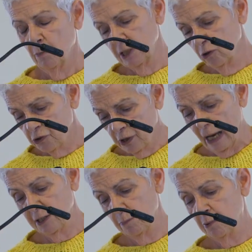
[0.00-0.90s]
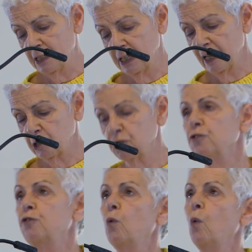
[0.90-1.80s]
But he also had a
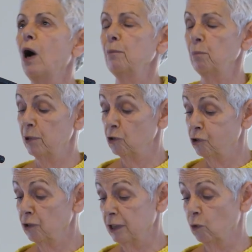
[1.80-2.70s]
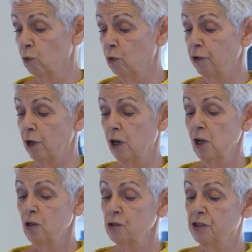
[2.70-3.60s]
predilection for one Platonic author
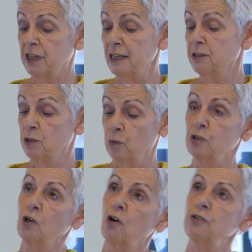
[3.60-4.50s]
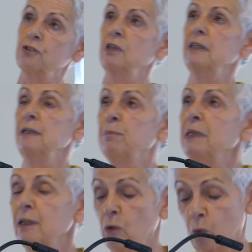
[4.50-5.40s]
whose status was constantly
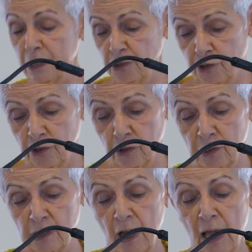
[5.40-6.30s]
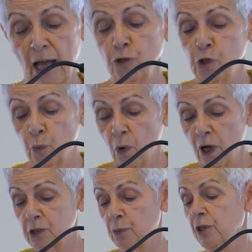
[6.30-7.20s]
being questioned and whose
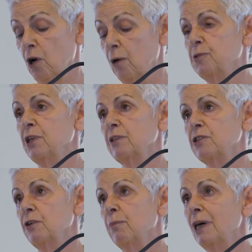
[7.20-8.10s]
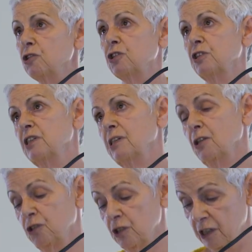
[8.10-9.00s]
works were the object of much
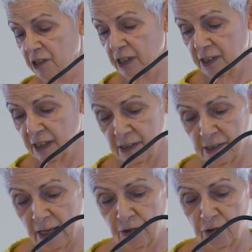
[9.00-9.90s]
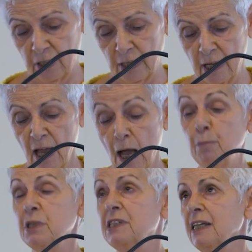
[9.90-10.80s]
discussion in the 16th century,
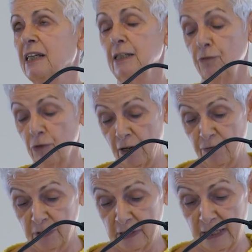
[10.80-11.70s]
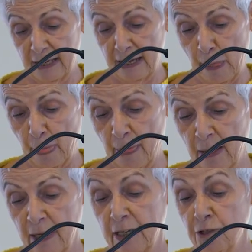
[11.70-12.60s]
and particularly relevant here
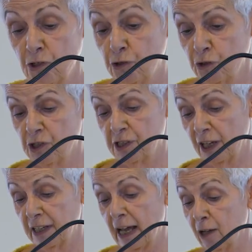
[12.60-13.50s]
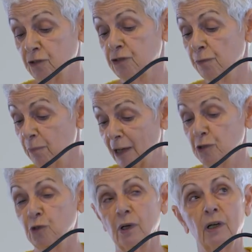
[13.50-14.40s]
in the Jewish study house of
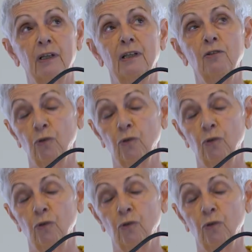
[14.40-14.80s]
Mantua.